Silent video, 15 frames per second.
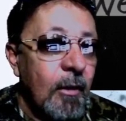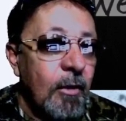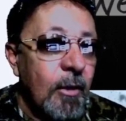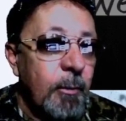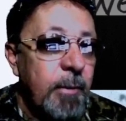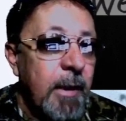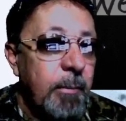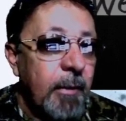
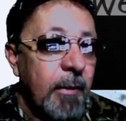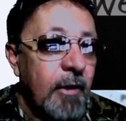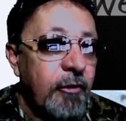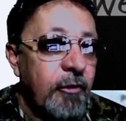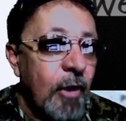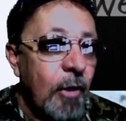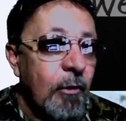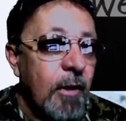the people that
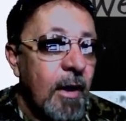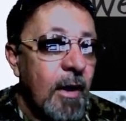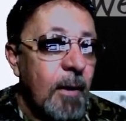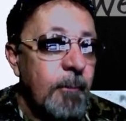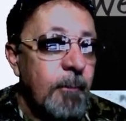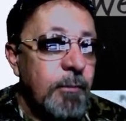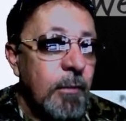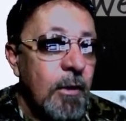showed
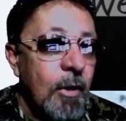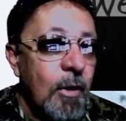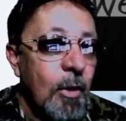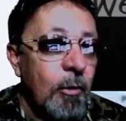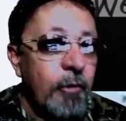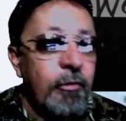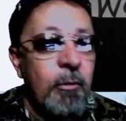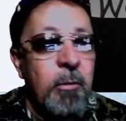up
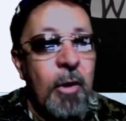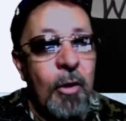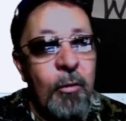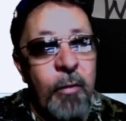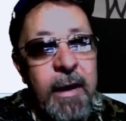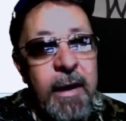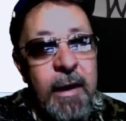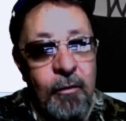was from her
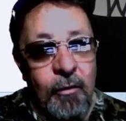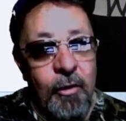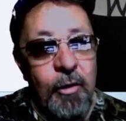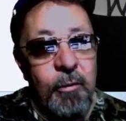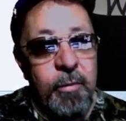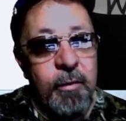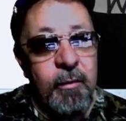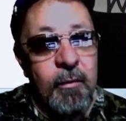reading
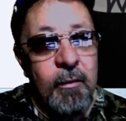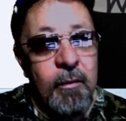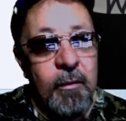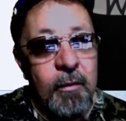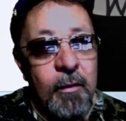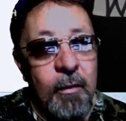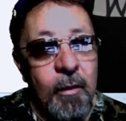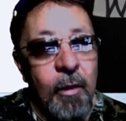group.
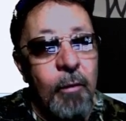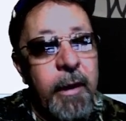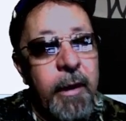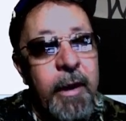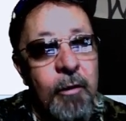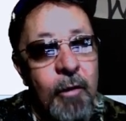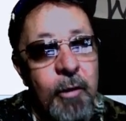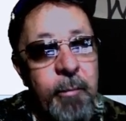Her
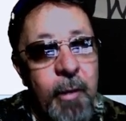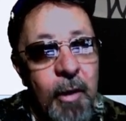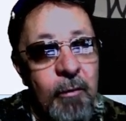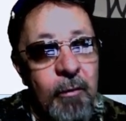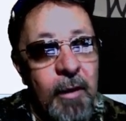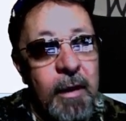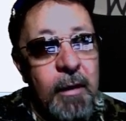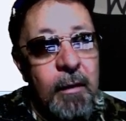reading group
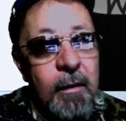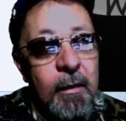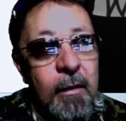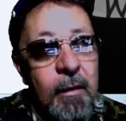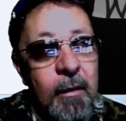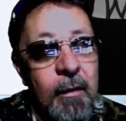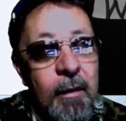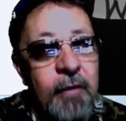only.
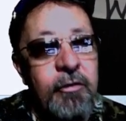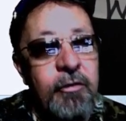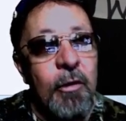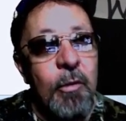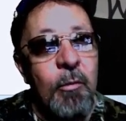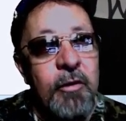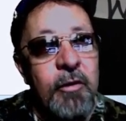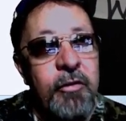That's the
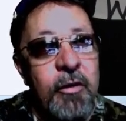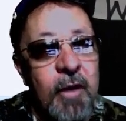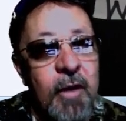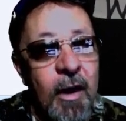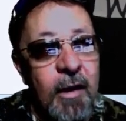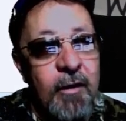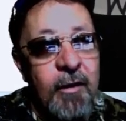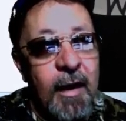only one she
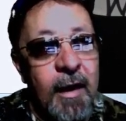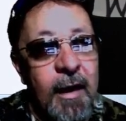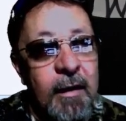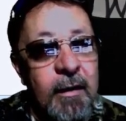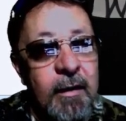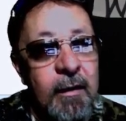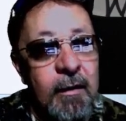contacted.